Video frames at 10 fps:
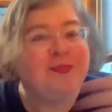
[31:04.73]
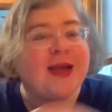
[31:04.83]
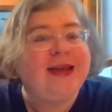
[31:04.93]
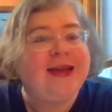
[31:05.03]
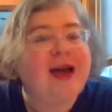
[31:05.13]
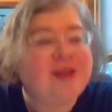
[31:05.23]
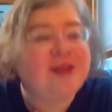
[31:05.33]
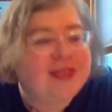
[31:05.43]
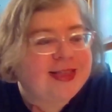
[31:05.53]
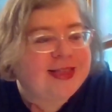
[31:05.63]
another
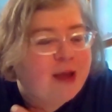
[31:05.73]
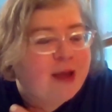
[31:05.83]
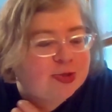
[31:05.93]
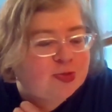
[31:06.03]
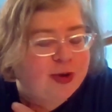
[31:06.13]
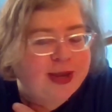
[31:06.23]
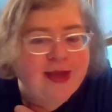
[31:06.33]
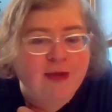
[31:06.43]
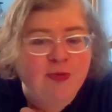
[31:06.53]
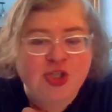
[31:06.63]
thing that i was working
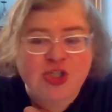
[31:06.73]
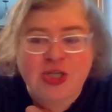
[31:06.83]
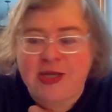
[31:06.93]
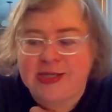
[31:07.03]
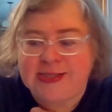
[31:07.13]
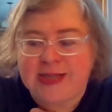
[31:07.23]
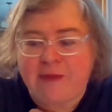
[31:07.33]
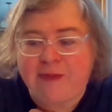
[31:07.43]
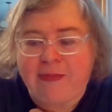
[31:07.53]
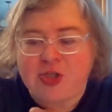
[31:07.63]
on which is
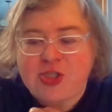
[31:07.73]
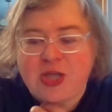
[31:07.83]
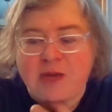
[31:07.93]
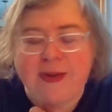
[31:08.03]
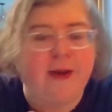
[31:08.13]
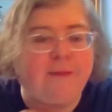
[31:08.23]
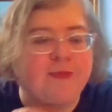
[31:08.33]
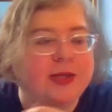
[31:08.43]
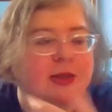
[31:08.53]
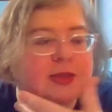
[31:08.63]
not published yet but um,
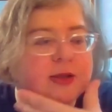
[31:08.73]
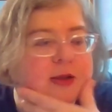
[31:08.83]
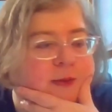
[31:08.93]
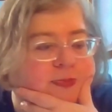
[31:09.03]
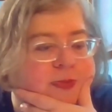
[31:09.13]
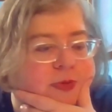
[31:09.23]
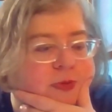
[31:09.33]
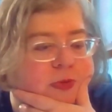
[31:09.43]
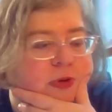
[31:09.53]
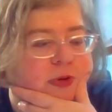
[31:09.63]
another um,
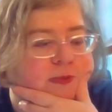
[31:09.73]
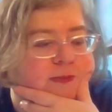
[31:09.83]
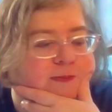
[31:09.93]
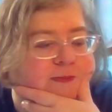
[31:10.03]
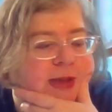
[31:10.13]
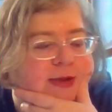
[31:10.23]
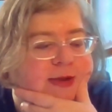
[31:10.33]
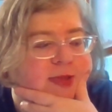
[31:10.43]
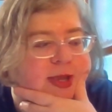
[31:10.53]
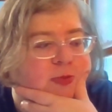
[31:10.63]
um, kind of
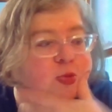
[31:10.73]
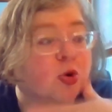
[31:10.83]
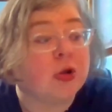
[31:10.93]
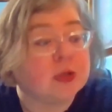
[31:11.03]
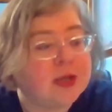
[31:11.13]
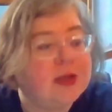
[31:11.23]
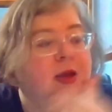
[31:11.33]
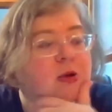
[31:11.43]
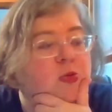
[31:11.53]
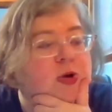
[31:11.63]
like a world
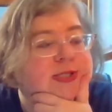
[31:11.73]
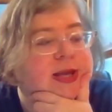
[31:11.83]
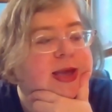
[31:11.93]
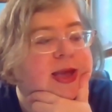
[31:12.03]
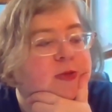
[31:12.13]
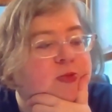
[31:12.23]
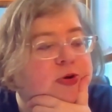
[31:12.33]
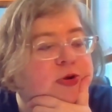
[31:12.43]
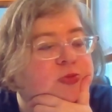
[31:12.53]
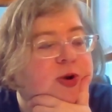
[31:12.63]
was a
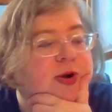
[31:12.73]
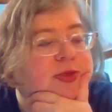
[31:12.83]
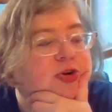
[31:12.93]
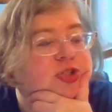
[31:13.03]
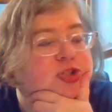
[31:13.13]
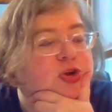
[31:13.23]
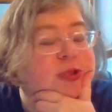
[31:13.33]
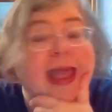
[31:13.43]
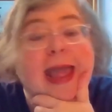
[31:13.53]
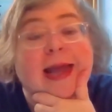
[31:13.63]
world where there is no
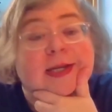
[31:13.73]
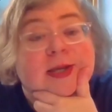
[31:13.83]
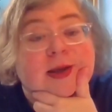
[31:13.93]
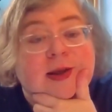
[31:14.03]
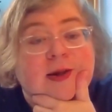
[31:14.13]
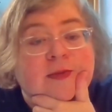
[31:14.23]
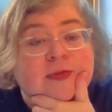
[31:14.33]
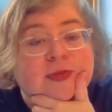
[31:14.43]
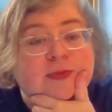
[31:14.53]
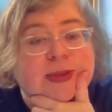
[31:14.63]
land
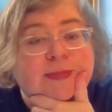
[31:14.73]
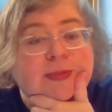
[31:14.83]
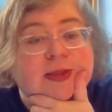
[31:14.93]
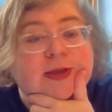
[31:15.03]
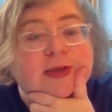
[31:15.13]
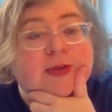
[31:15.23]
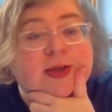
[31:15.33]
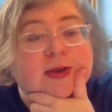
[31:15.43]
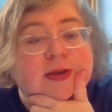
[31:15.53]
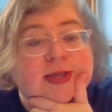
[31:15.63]
the people live
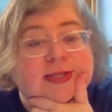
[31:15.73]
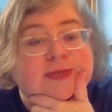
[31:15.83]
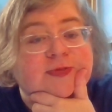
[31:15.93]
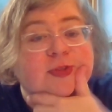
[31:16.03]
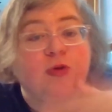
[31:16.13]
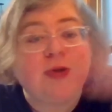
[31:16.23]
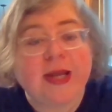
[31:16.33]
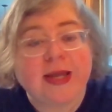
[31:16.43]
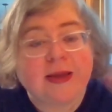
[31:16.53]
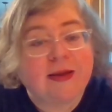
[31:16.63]
in these
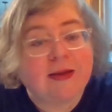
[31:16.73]
floating